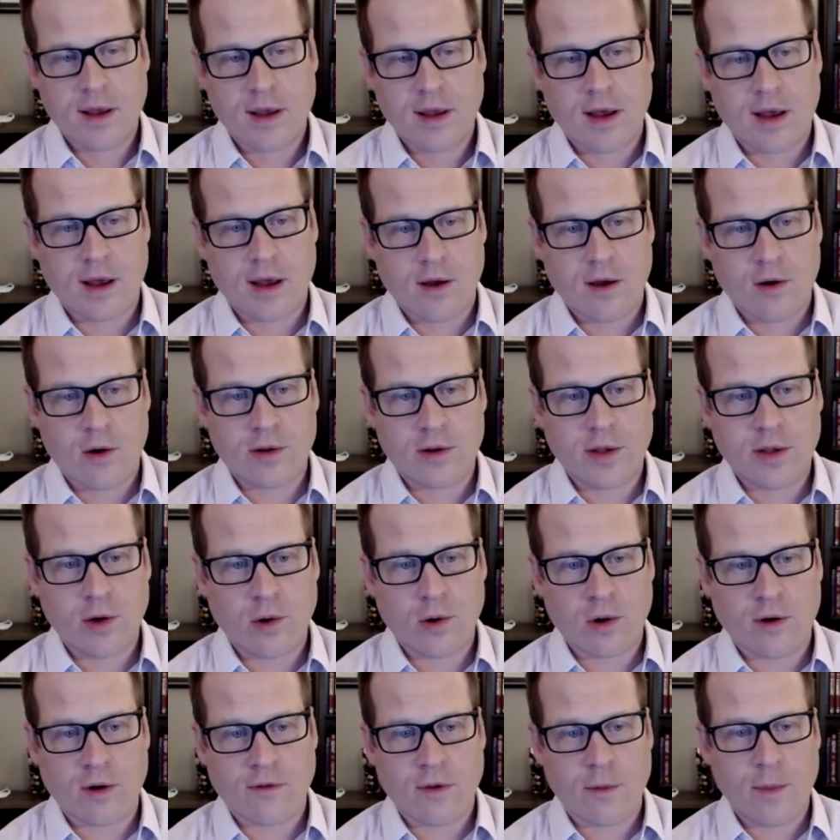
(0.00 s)
on the
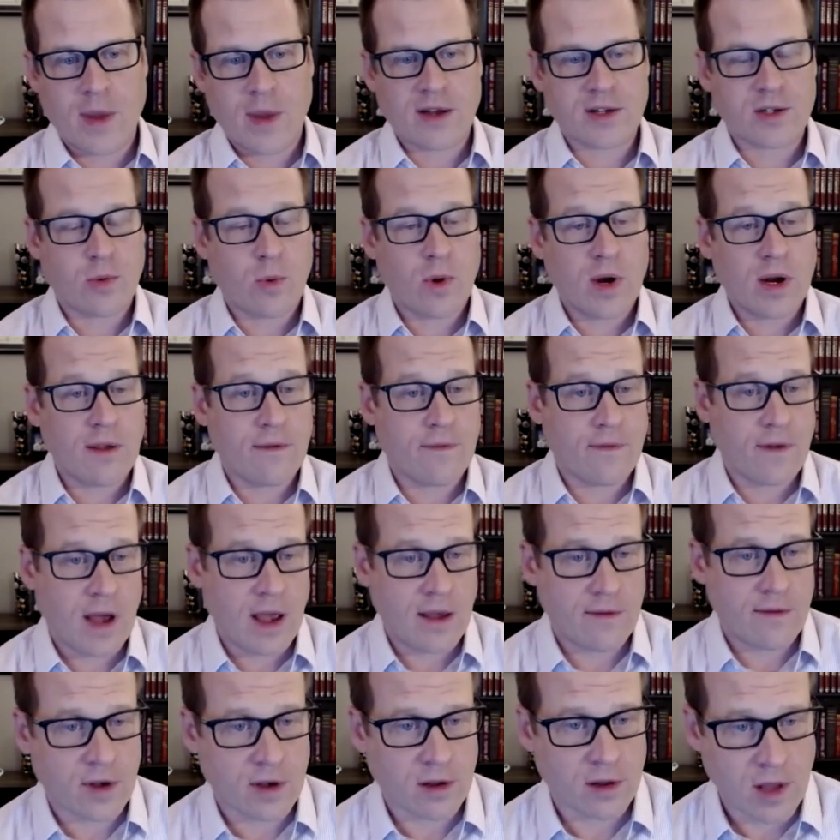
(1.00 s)
order of about
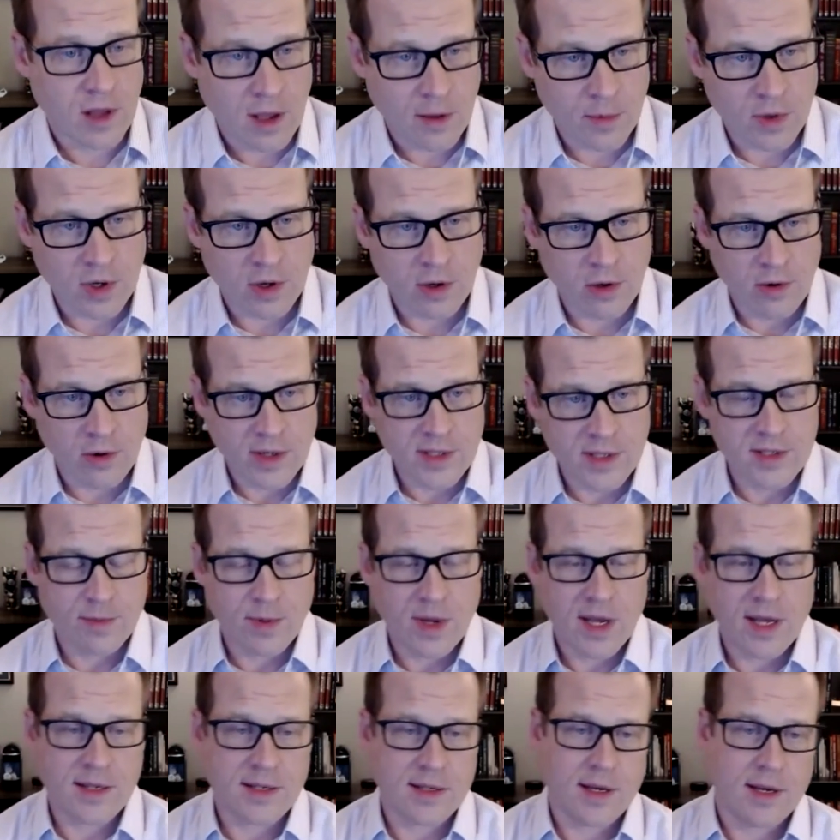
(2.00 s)
25-kilometer grid
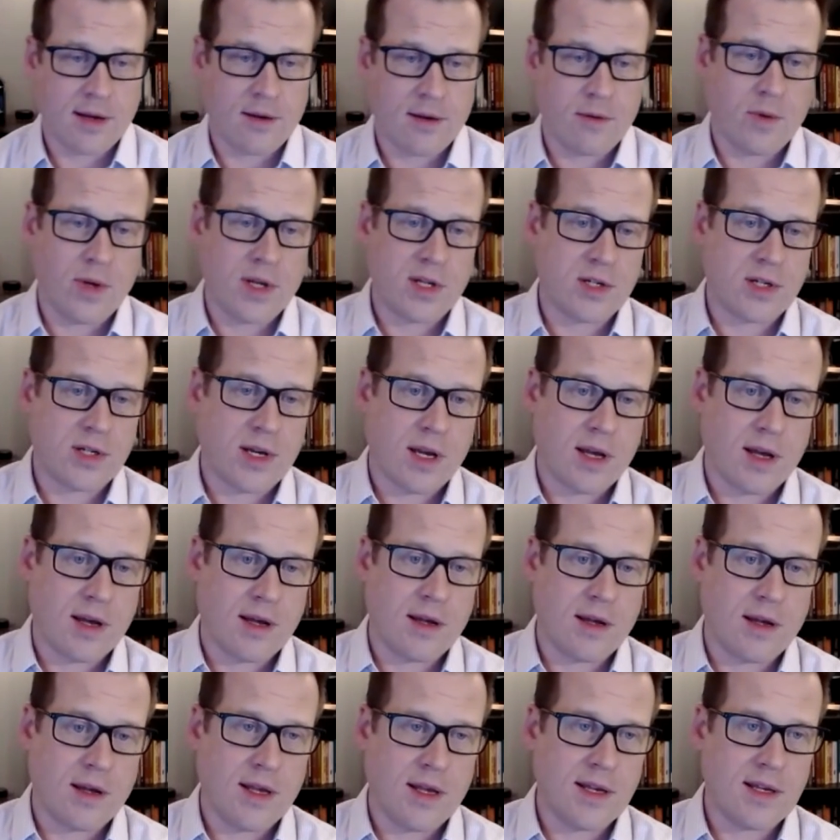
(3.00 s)
spacing, which
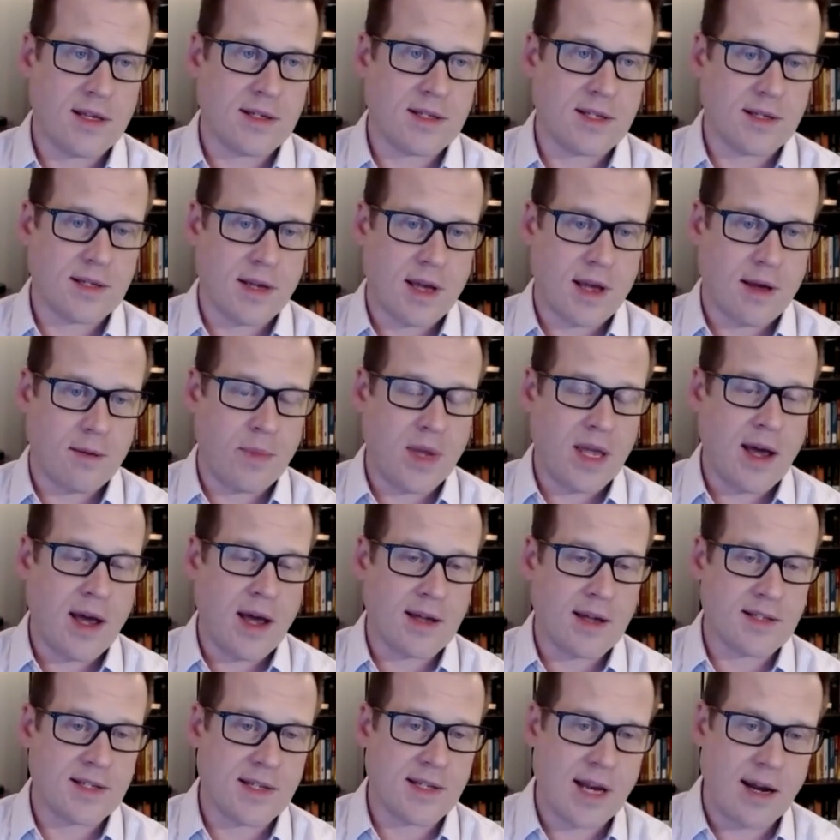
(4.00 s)
is
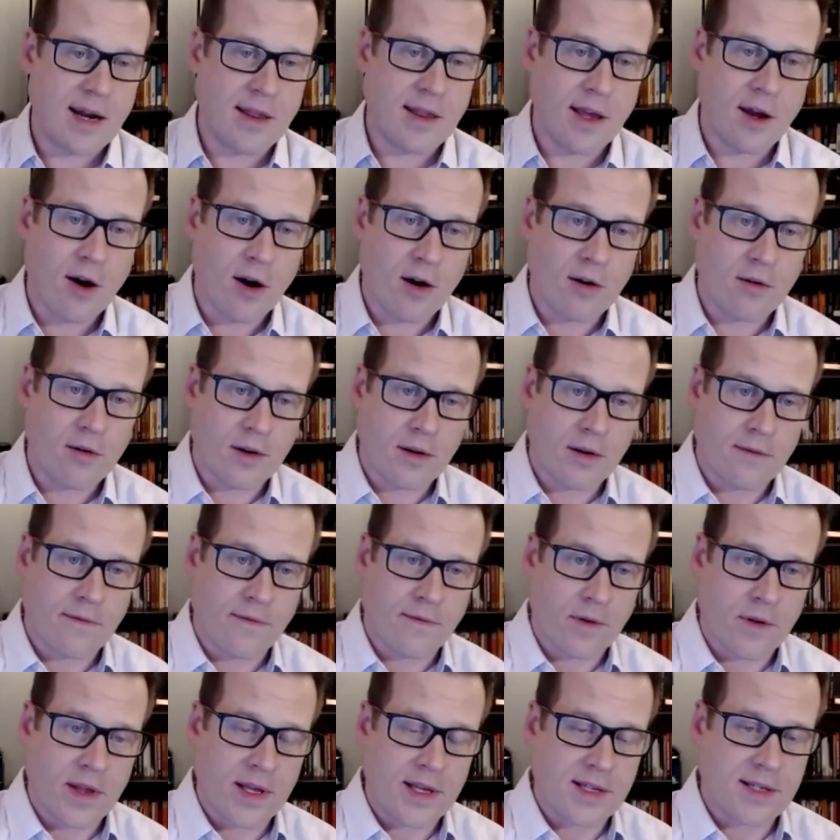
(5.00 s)
beyond state of the art
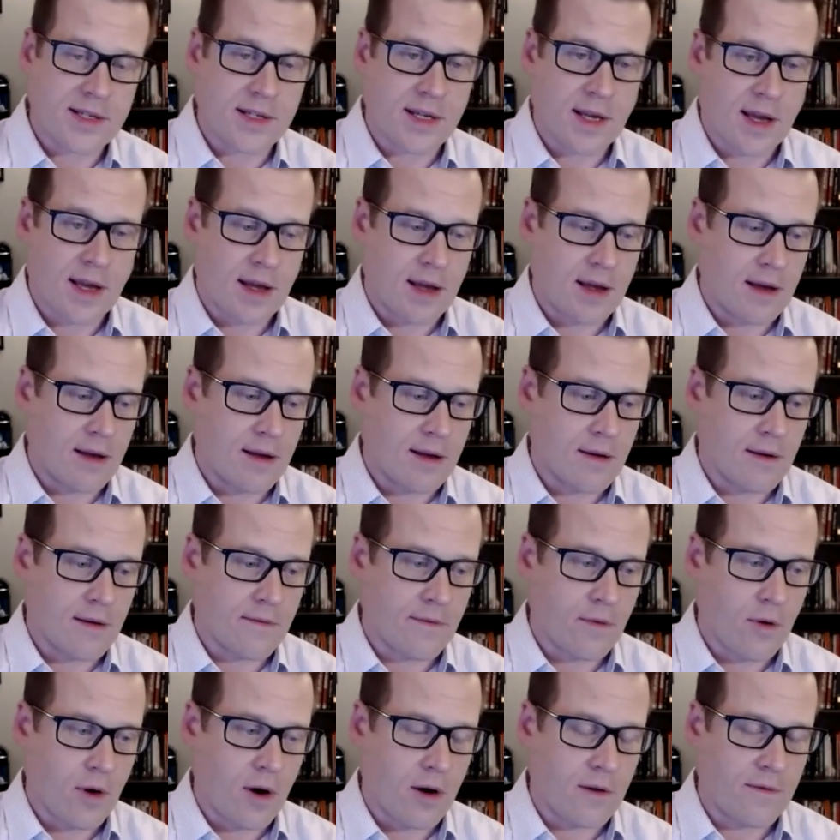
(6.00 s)
for this,
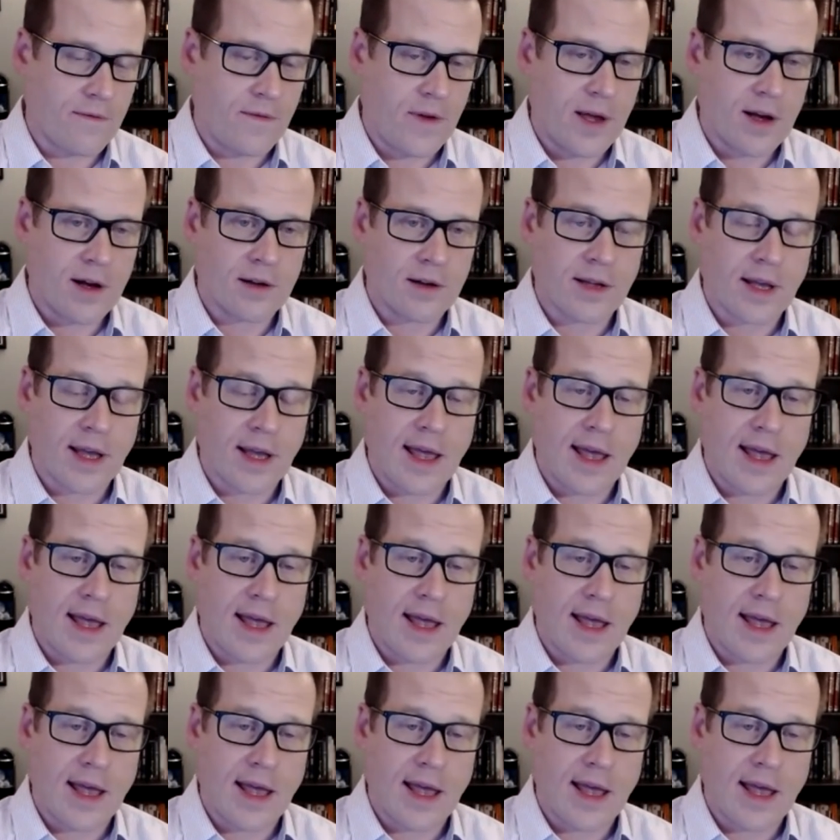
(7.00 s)
for our field.